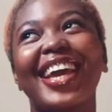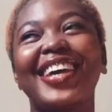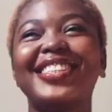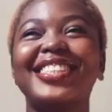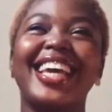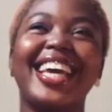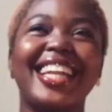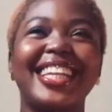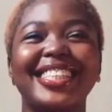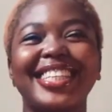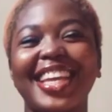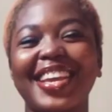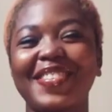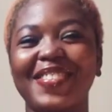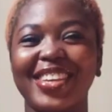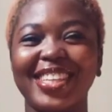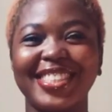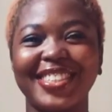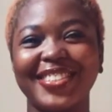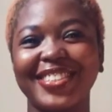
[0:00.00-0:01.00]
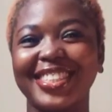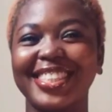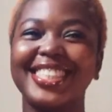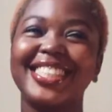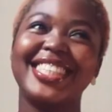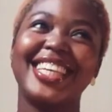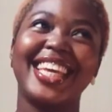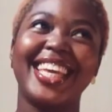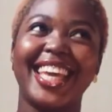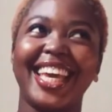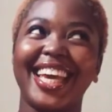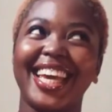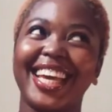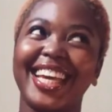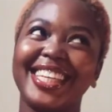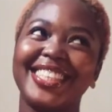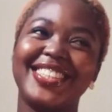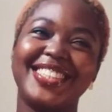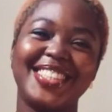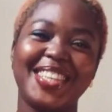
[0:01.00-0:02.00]
I was like, can I take a picture? And she said,
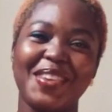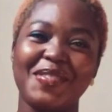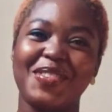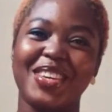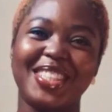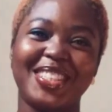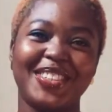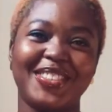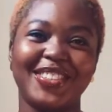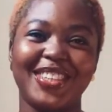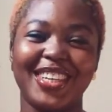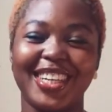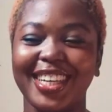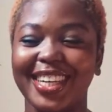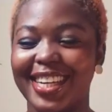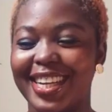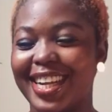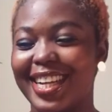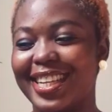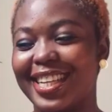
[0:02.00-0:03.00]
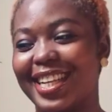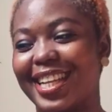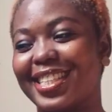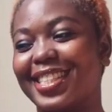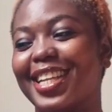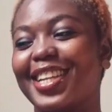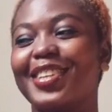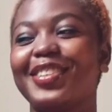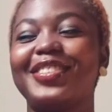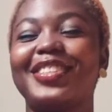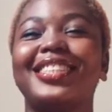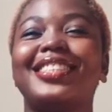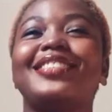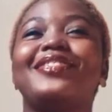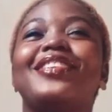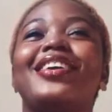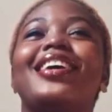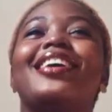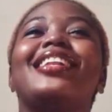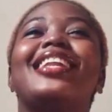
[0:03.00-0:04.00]
yeah. So I took a picture of her and then I started
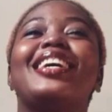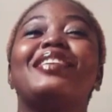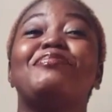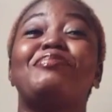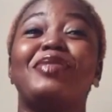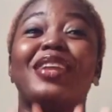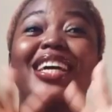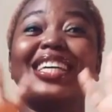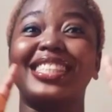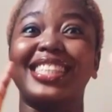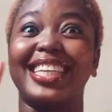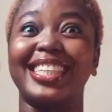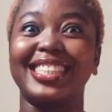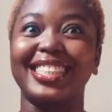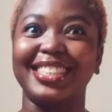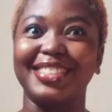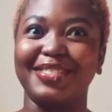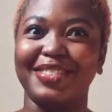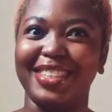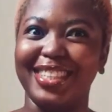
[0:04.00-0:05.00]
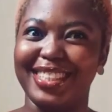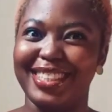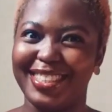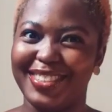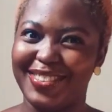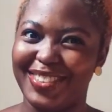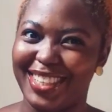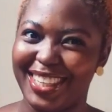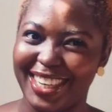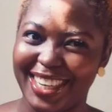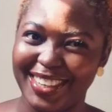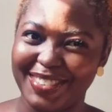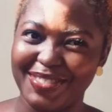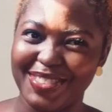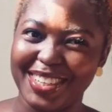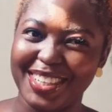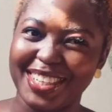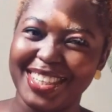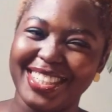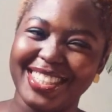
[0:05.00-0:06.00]
flirting with her, blatantly flirting with her
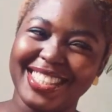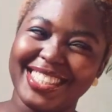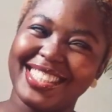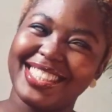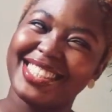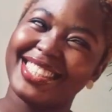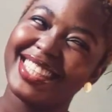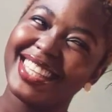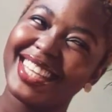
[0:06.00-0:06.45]
because